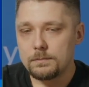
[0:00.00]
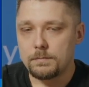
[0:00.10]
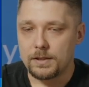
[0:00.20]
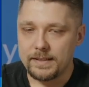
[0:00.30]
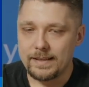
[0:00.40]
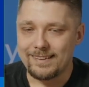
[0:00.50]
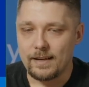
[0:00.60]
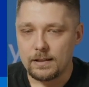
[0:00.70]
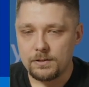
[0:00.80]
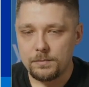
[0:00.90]
particular
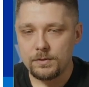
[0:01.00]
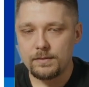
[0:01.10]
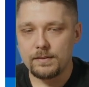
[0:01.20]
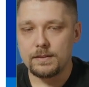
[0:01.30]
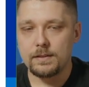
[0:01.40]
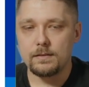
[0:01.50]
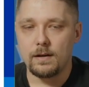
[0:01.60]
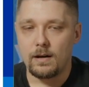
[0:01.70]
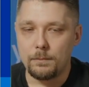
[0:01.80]
attributes are